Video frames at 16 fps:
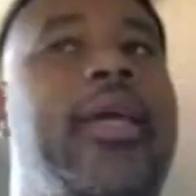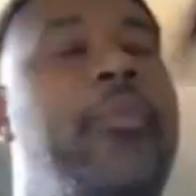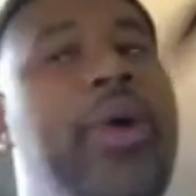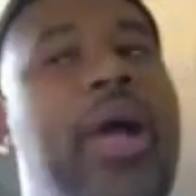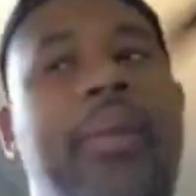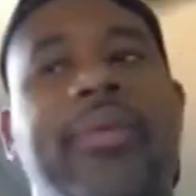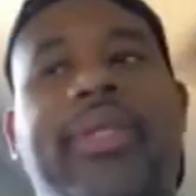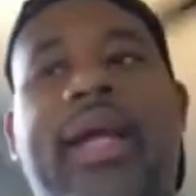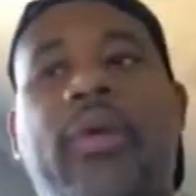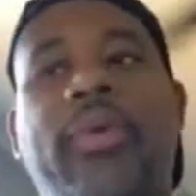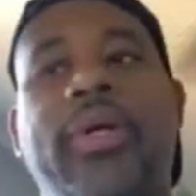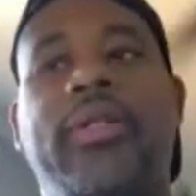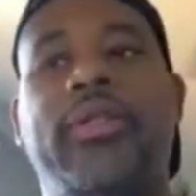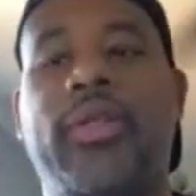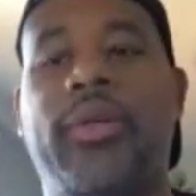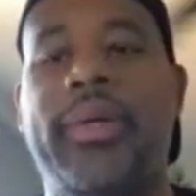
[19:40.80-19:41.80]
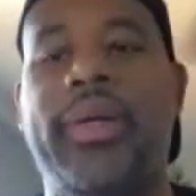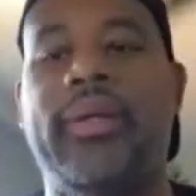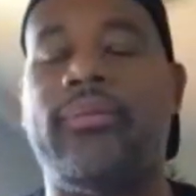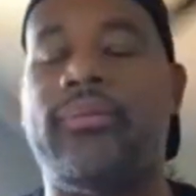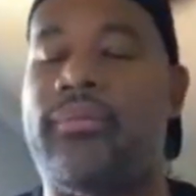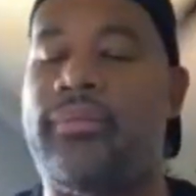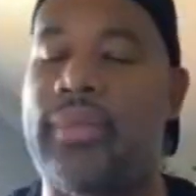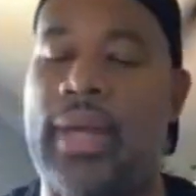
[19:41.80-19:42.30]
Can't promise I will do it.
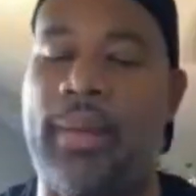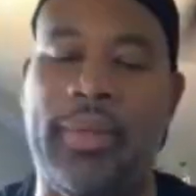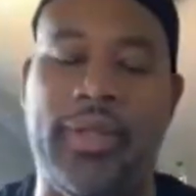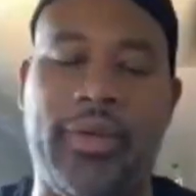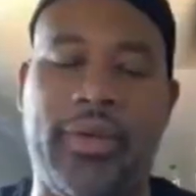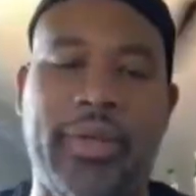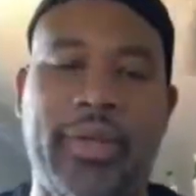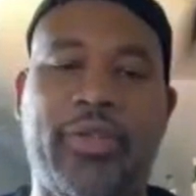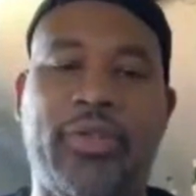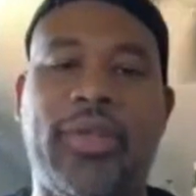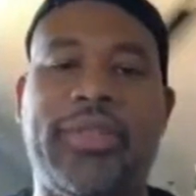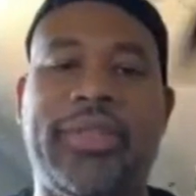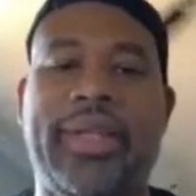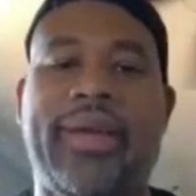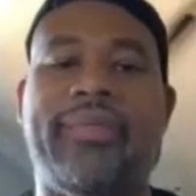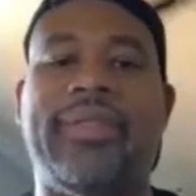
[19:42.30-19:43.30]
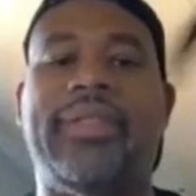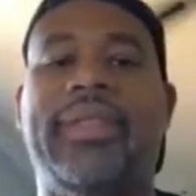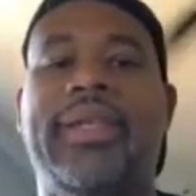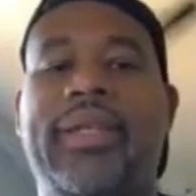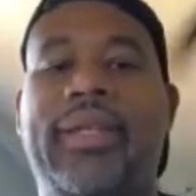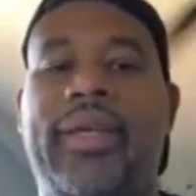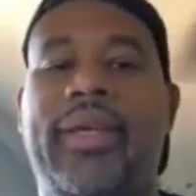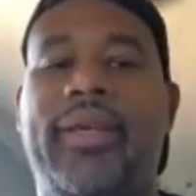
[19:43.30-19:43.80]
I'm a little exhausted after
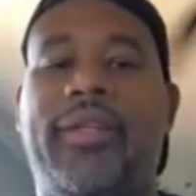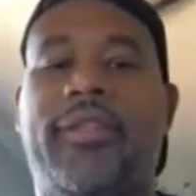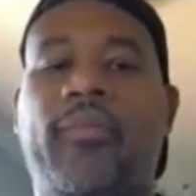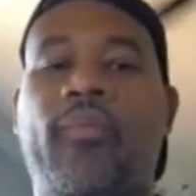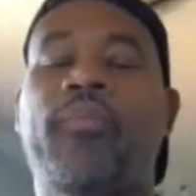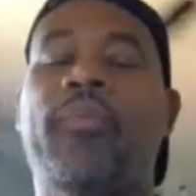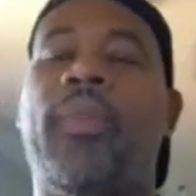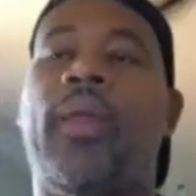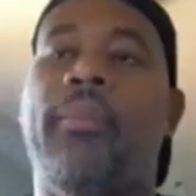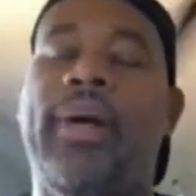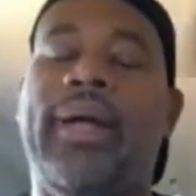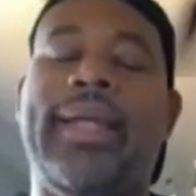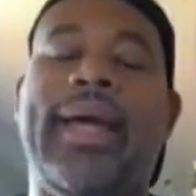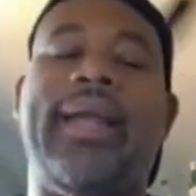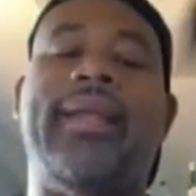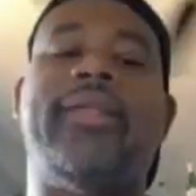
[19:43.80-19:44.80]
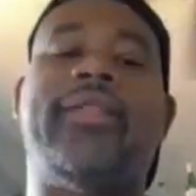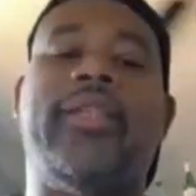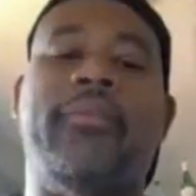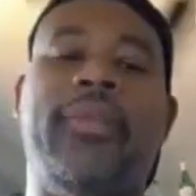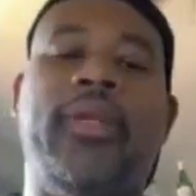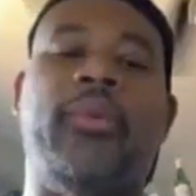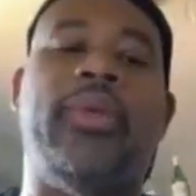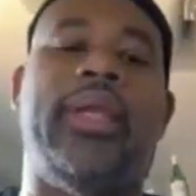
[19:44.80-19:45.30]
10 years, but that is
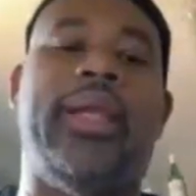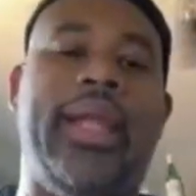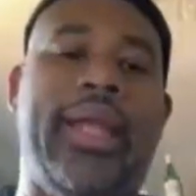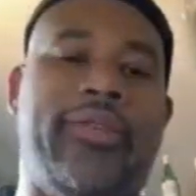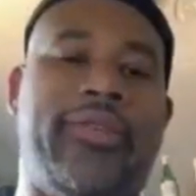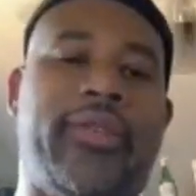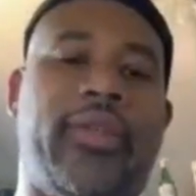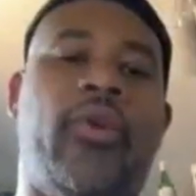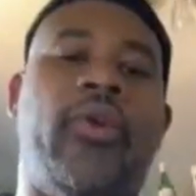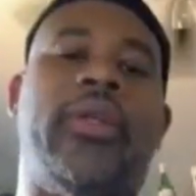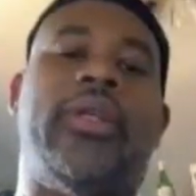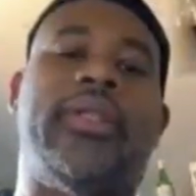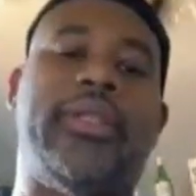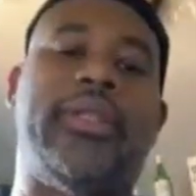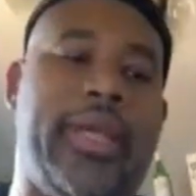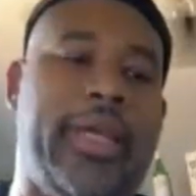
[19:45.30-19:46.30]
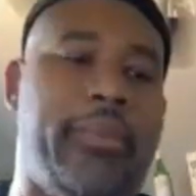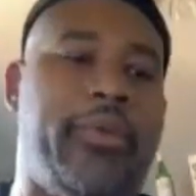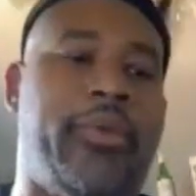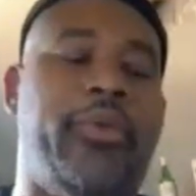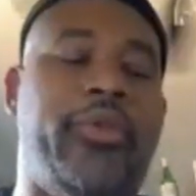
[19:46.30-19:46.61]
something we left on the table.